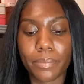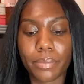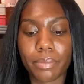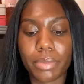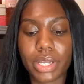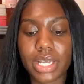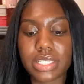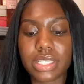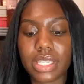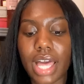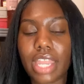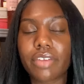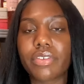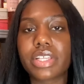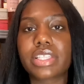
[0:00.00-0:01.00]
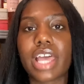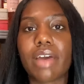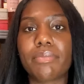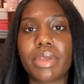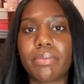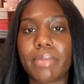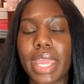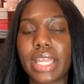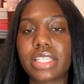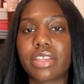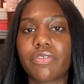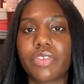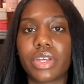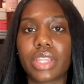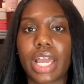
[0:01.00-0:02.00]
Because a lot of us have been made to
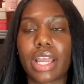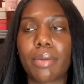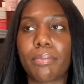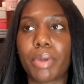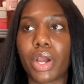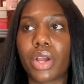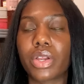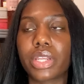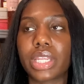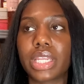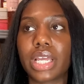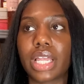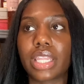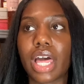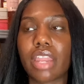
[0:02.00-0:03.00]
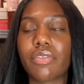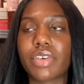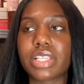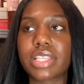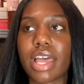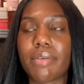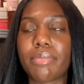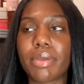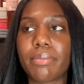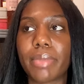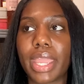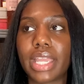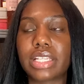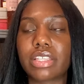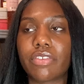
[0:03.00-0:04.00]
feel like a burden. A lot of us have been
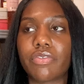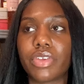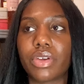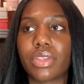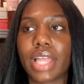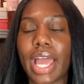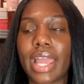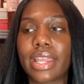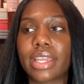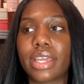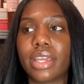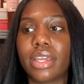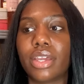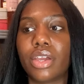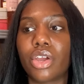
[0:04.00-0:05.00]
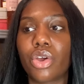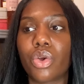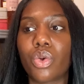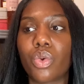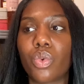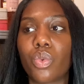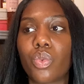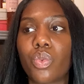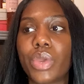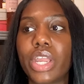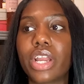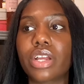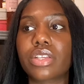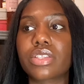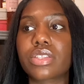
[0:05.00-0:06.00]
made to feel like
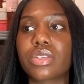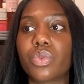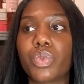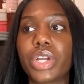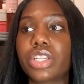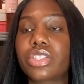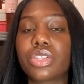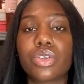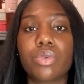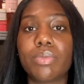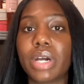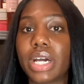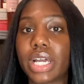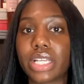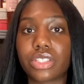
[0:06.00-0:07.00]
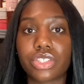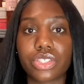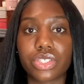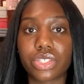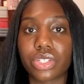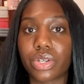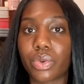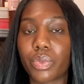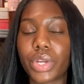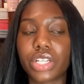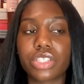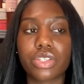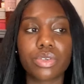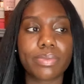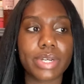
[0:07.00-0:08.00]
we're too much. We're
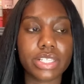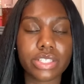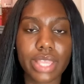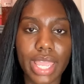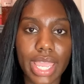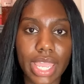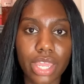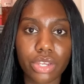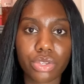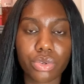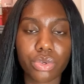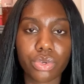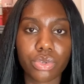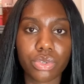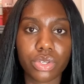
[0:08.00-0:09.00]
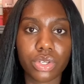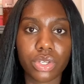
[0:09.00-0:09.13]
too much to handle.